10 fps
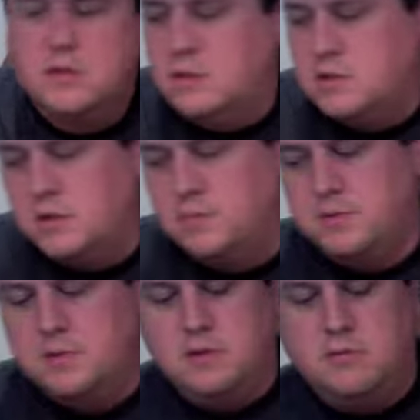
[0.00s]
He
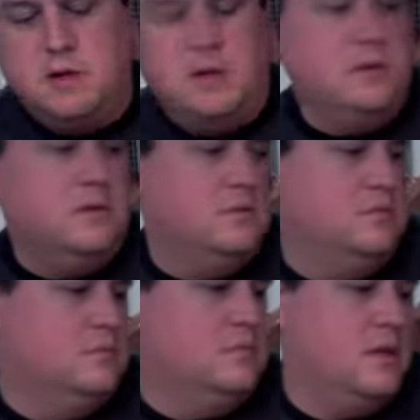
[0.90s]
ships regular
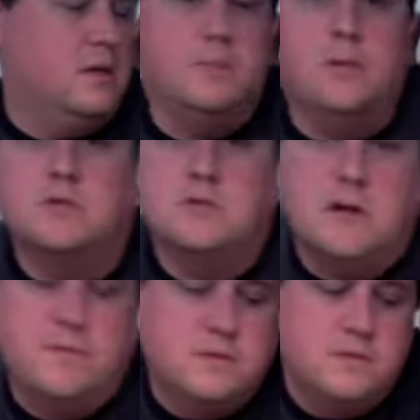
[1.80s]
post
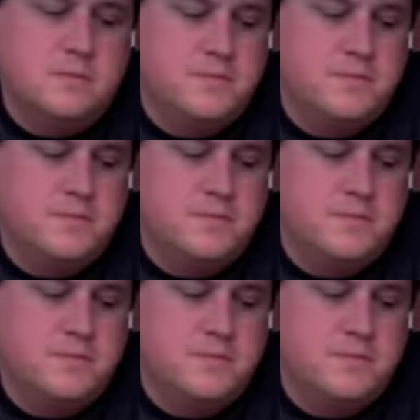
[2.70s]
office.